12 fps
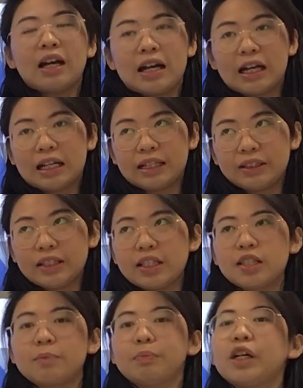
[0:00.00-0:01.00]
And
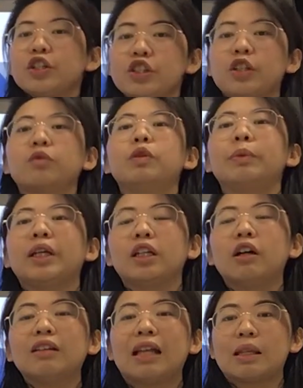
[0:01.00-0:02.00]
this project will be
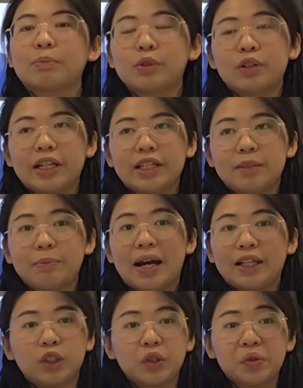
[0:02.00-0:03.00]
collaborated by
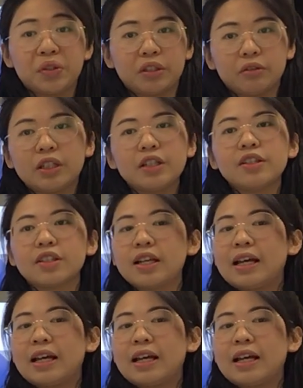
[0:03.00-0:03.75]
two students.